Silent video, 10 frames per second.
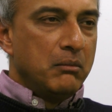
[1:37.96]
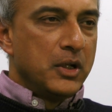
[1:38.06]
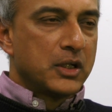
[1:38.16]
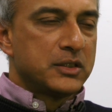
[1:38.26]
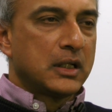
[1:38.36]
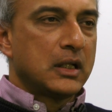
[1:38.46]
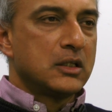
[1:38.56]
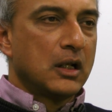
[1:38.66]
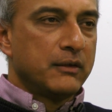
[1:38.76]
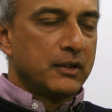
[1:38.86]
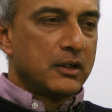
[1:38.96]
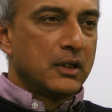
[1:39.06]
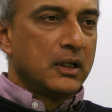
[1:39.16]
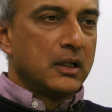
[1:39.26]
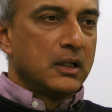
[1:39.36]
because it can
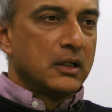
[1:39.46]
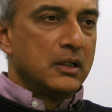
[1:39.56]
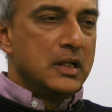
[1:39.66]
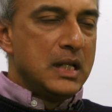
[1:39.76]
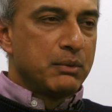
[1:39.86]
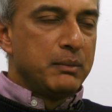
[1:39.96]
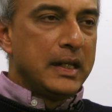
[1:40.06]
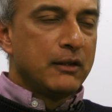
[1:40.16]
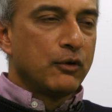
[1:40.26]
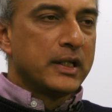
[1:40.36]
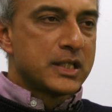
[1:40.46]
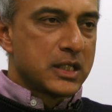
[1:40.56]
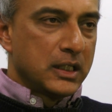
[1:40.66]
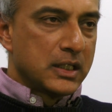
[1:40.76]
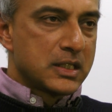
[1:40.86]
deliver deep and meaningful
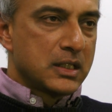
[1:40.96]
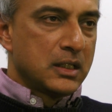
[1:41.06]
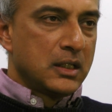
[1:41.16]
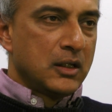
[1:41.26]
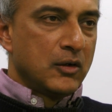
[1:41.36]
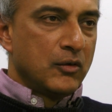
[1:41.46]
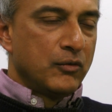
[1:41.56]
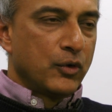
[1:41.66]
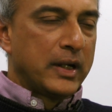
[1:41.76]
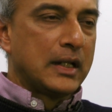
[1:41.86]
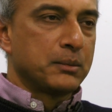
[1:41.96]
insights for an